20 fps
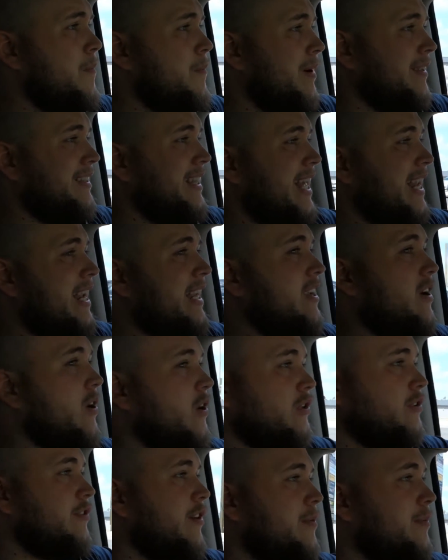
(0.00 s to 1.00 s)
But then it
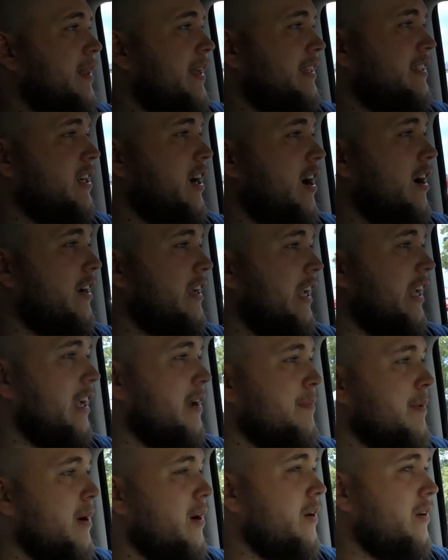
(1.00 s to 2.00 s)
goes from like talking
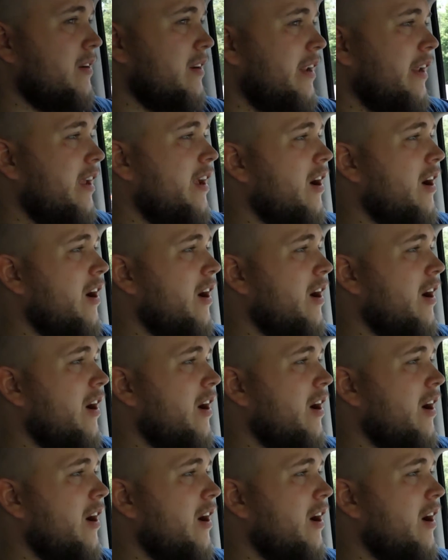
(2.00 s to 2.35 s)
about,